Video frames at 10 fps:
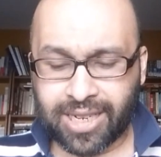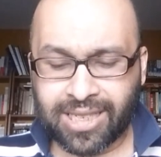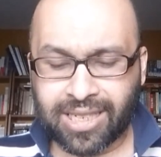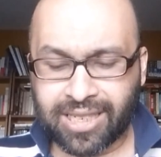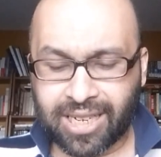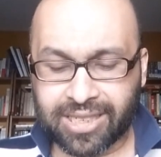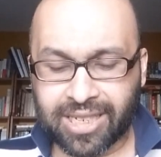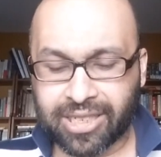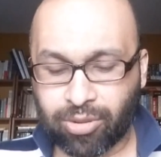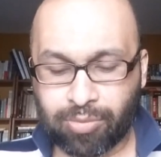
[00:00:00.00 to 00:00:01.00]
Innani
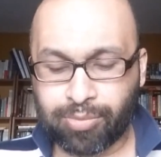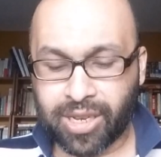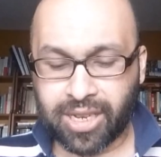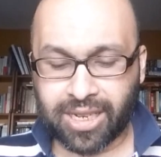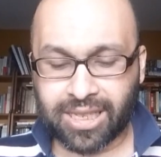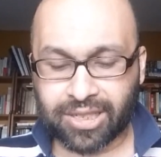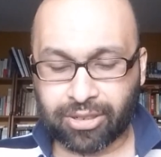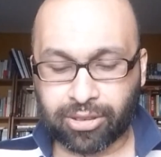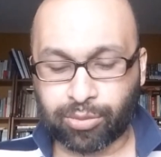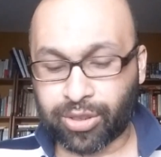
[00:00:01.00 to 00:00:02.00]
hadani rabbi ila
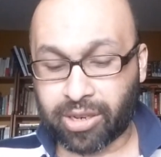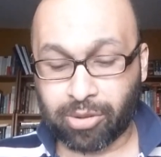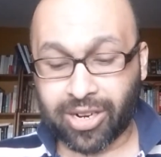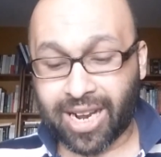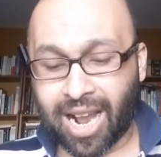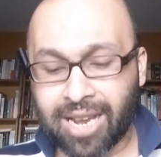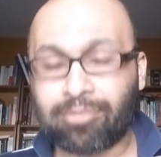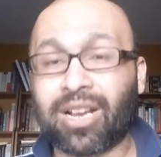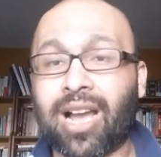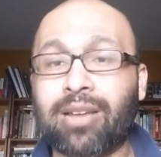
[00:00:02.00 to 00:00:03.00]
siratal mustaqim. Okay,
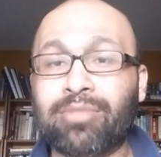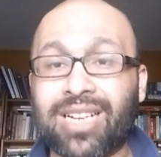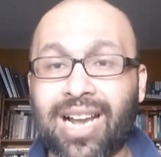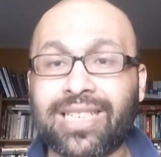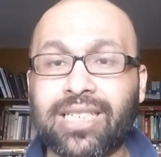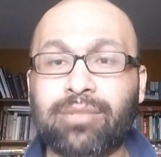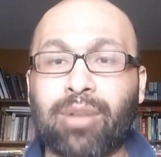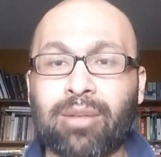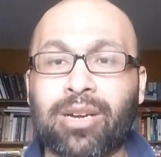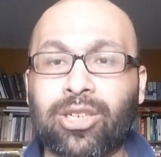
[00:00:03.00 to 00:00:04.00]
I am guided
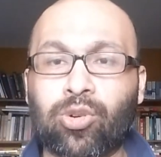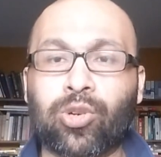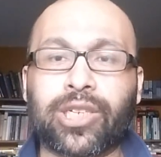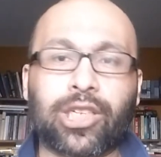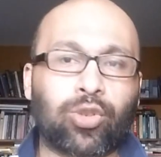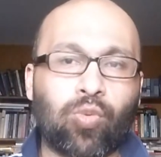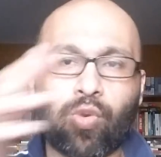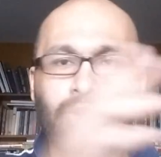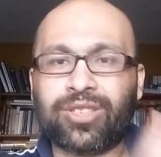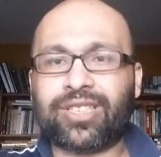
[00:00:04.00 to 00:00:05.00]
by my Lord
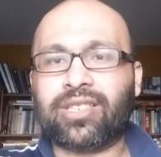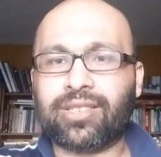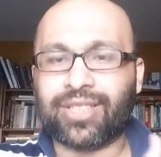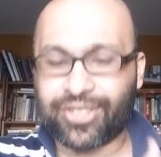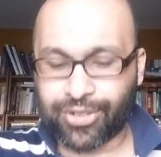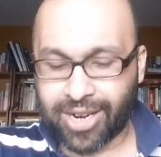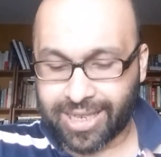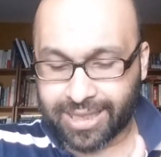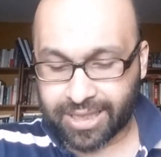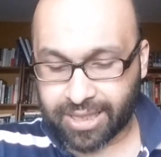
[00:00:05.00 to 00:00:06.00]
towards the
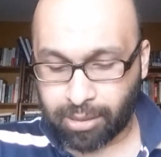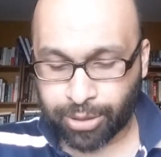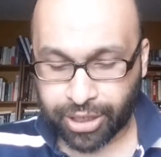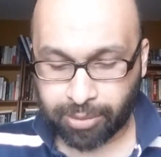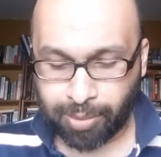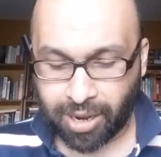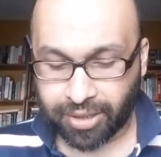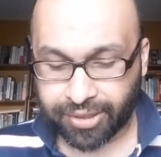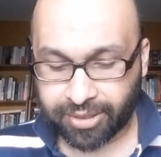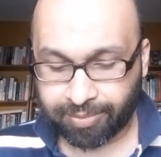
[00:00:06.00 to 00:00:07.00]
straight and establishing
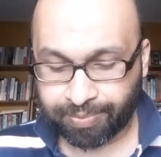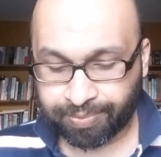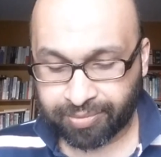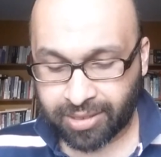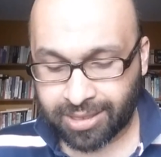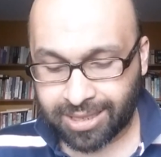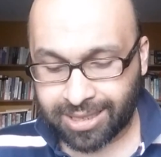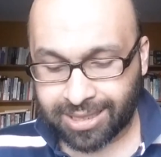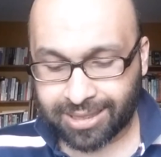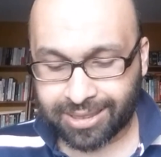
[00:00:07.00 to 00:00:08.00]
path.
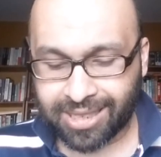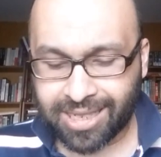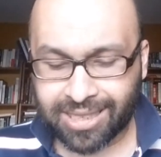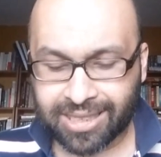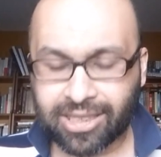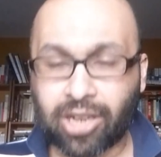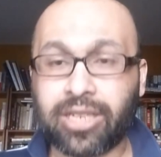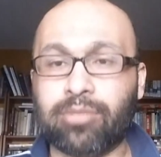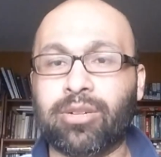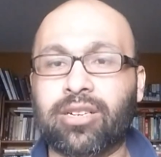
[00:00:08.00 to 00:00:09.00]
Dinan
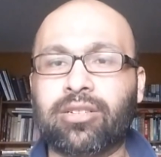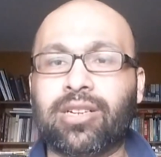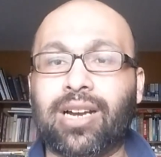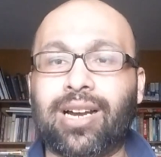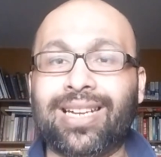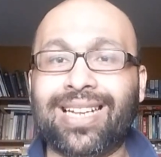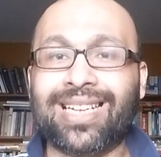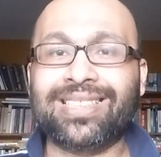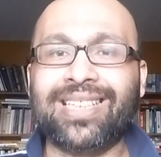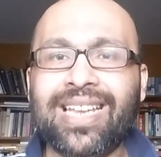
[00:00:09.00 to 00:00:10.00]
qayyima,
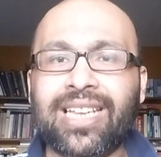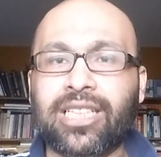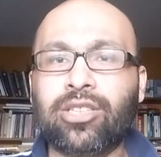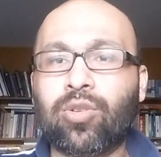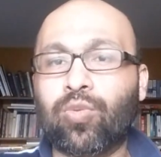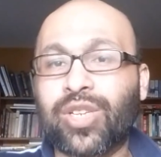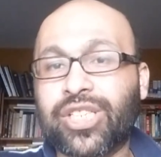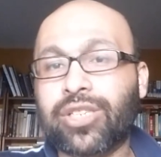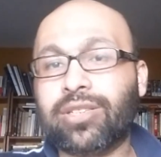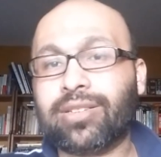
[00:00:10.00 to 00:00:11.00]
a deen
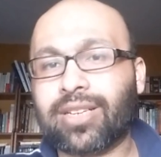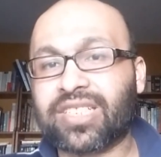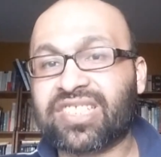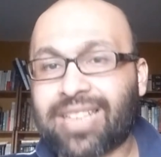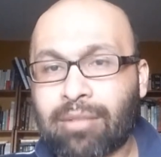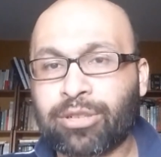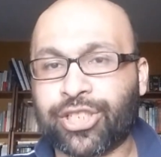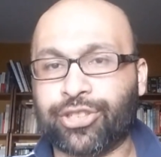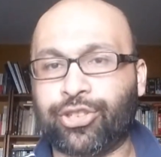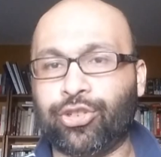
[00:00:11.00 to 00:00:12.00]
which
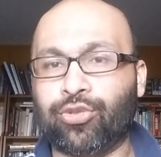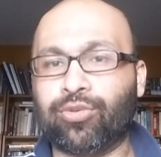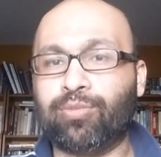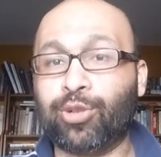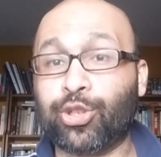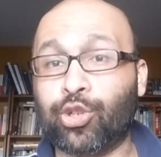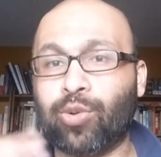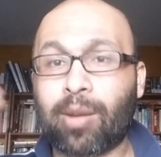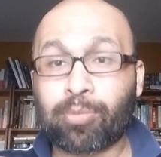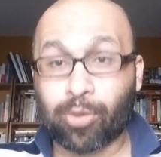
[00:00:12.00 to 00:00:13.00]
establishes you, puts
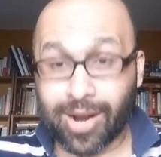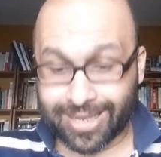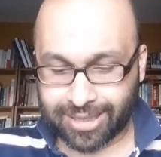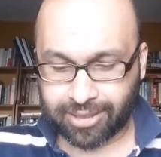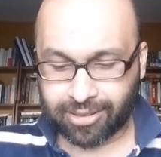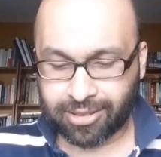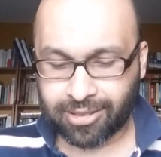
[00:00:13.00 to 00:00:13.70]
you upright.